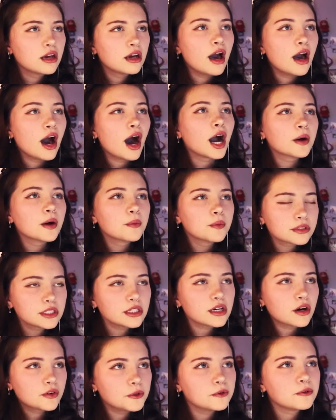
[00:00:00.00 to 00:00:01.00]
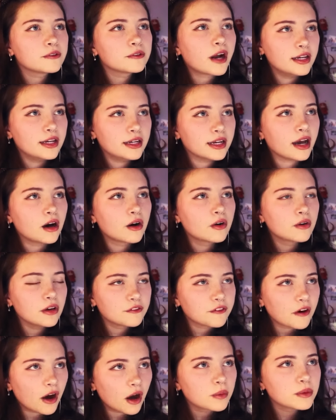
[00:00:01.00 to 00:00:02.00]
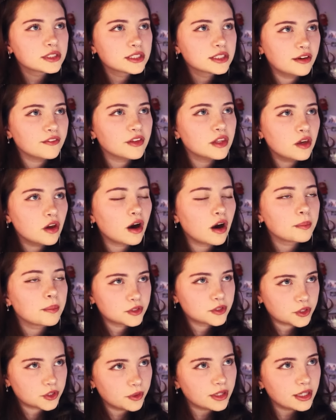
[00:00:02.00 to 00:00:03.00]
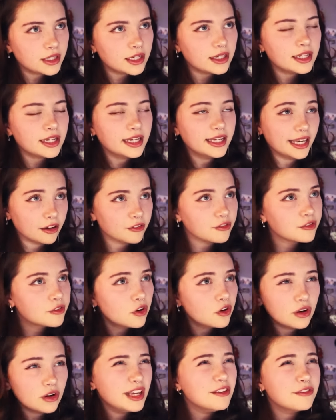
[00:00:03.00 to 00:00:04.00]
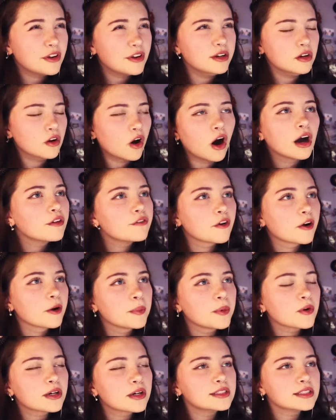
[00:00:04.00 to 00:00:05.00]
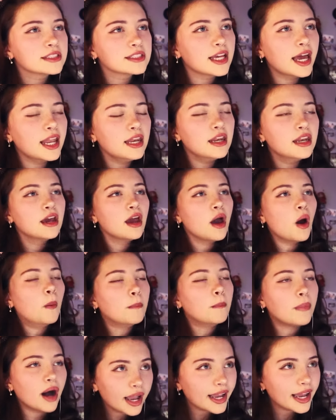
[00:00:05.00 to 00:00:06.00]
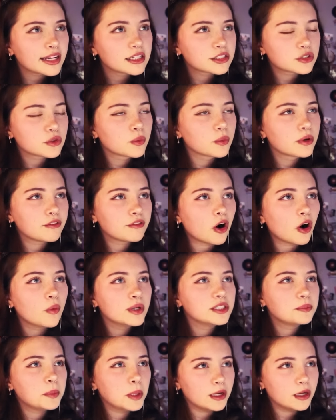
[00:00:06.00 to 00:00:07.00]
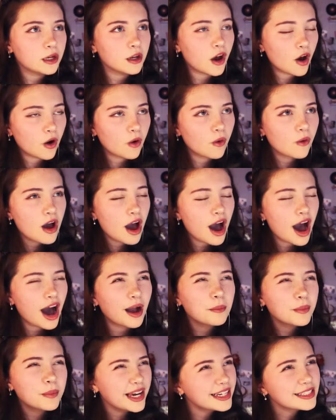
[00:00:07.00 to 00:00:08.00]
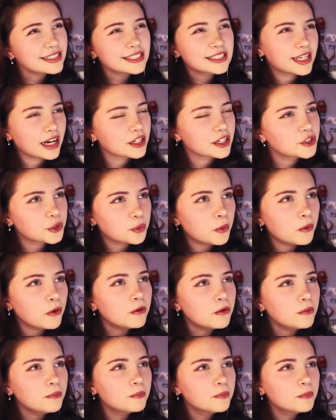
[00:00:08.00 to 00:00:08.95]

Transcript: I will tell you right now, if I was given the opportunity to give even nonverbal consent, my answer would have always been no. I'm asexual.